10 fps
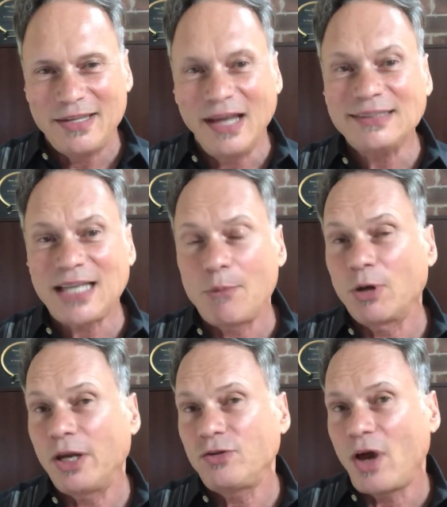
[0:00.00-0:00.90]
Next time
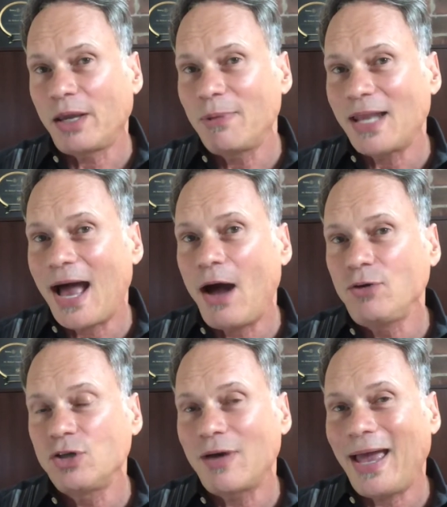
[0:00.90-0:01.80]
we're going to talk about
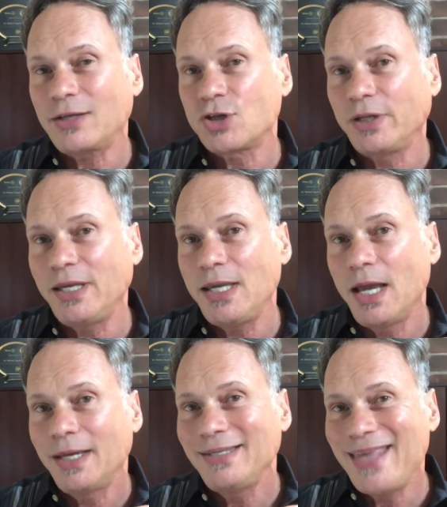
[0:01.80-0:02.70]
how to
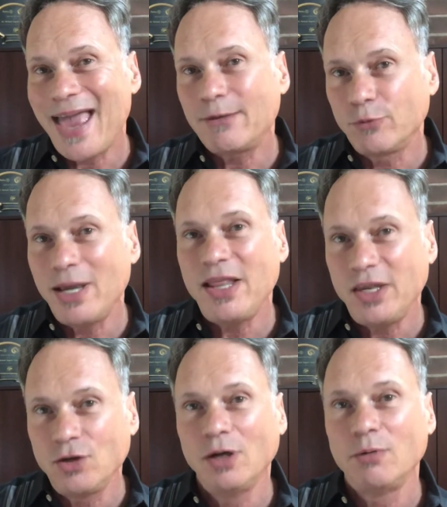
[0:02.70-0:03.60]
actually get
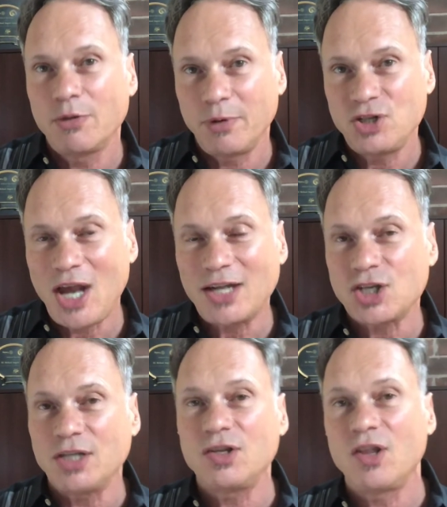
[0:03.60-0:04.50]
really good with
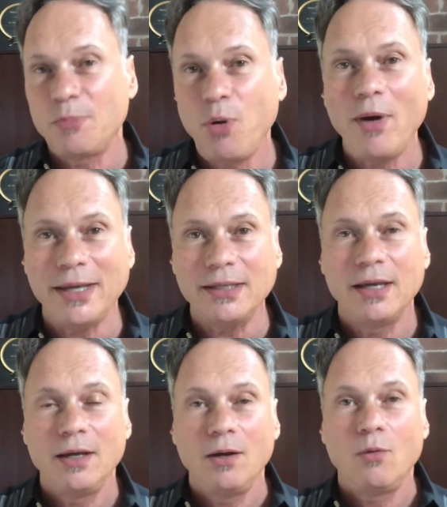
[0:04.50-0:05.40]
rejection to the point
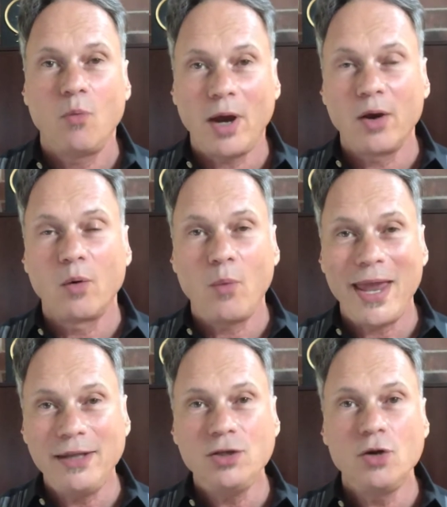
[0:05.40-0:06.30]
where
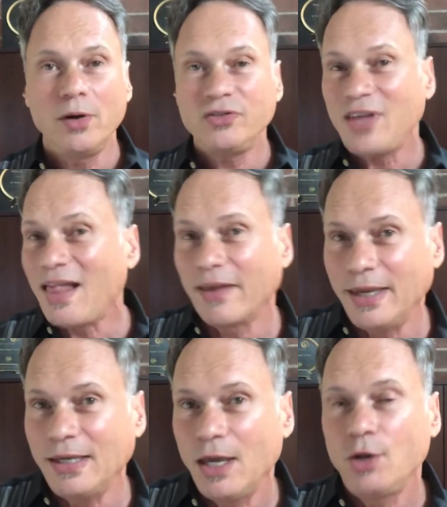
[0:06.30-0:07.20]
when you're
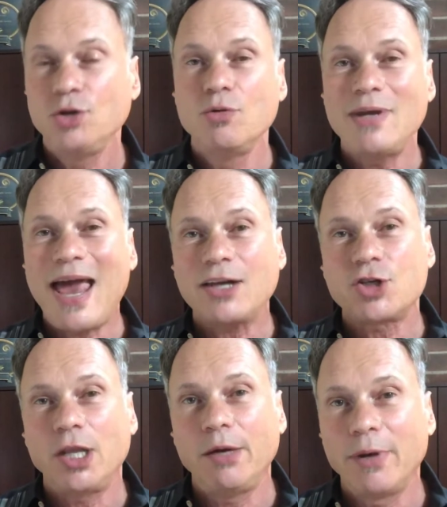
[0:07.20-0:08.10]
selling, you would
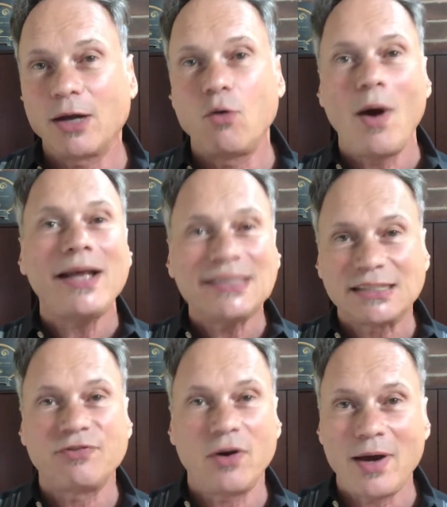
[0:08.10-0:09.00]
actually
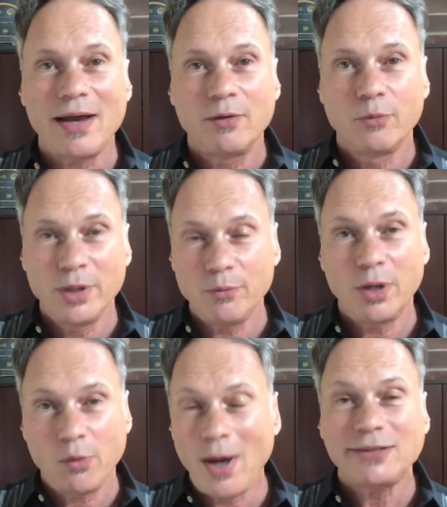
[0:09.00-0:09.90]
request for re
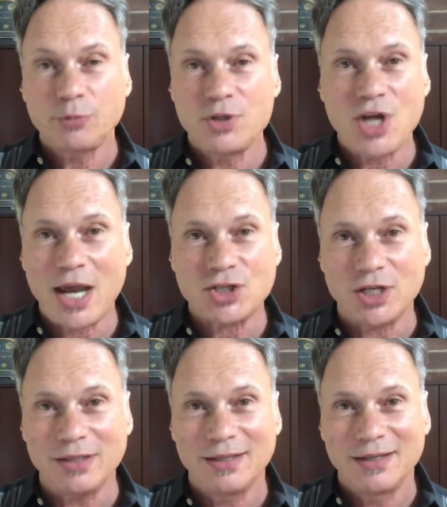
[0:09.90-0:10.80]
request rejection,